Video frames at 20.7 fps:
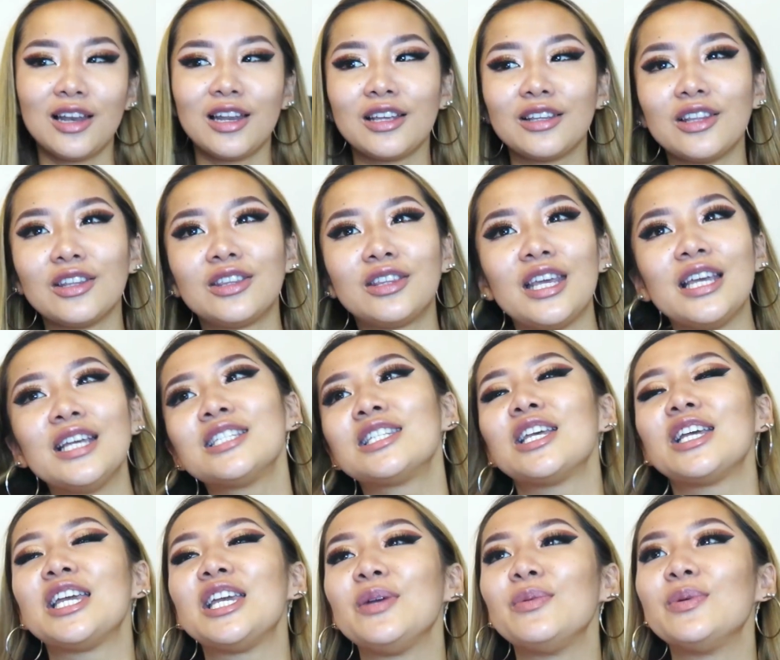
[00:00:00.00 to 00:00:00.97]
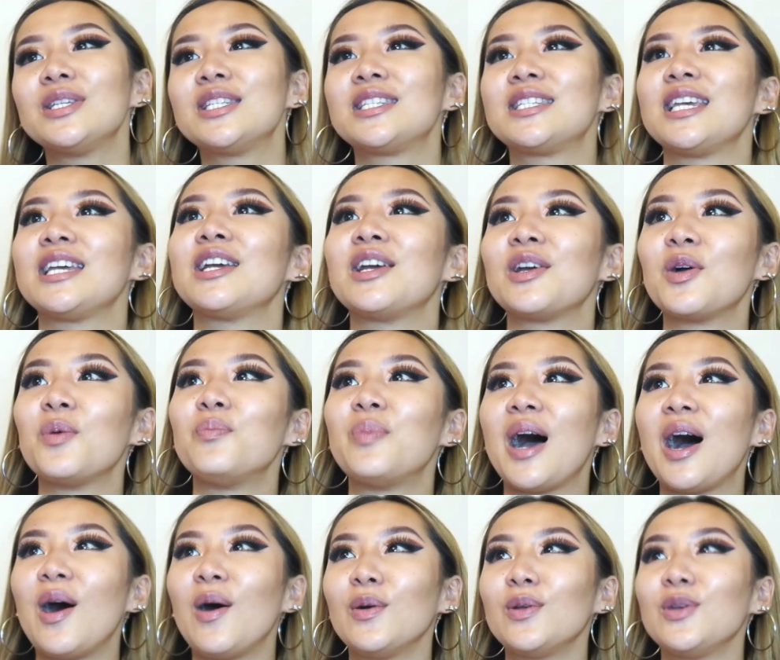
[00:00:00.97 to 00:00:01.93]
Like, the things that he was singing
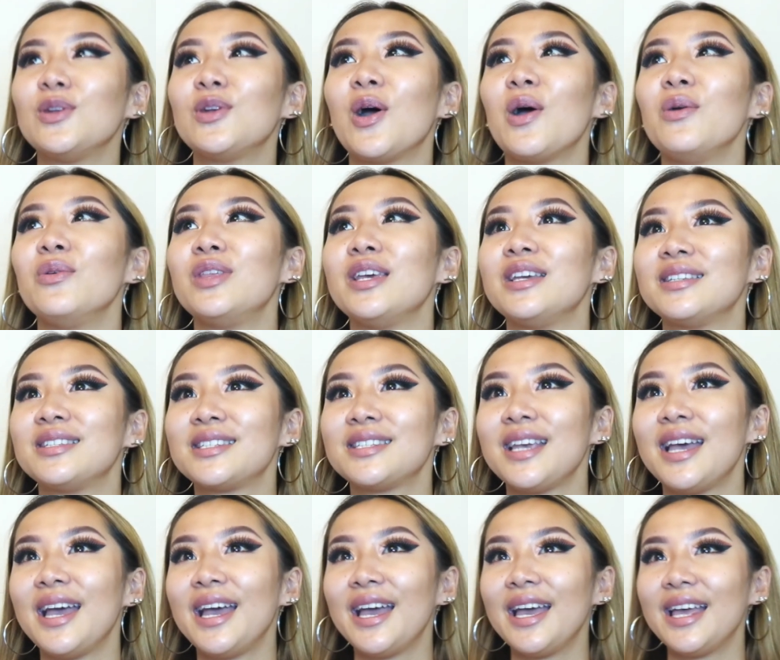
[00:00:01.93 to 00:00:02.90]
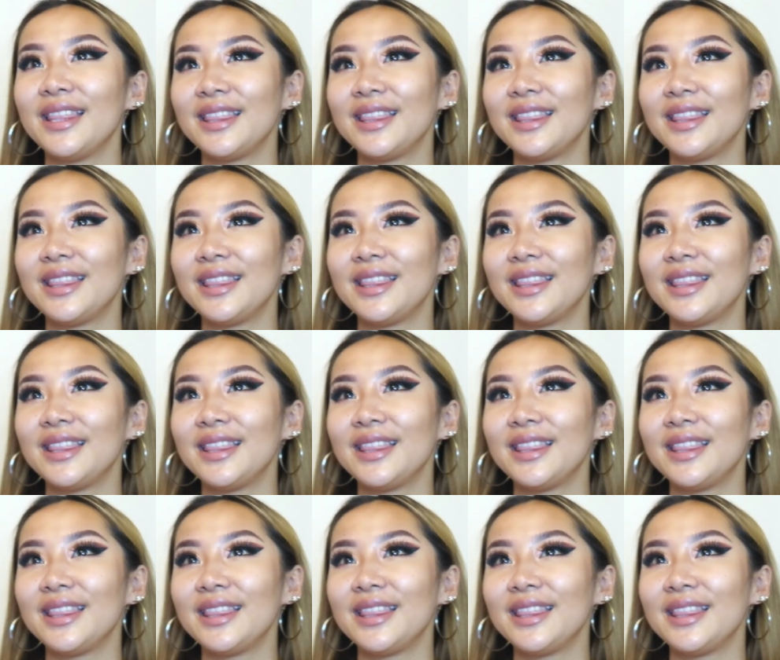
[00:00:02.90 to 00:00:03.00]
about, you know, this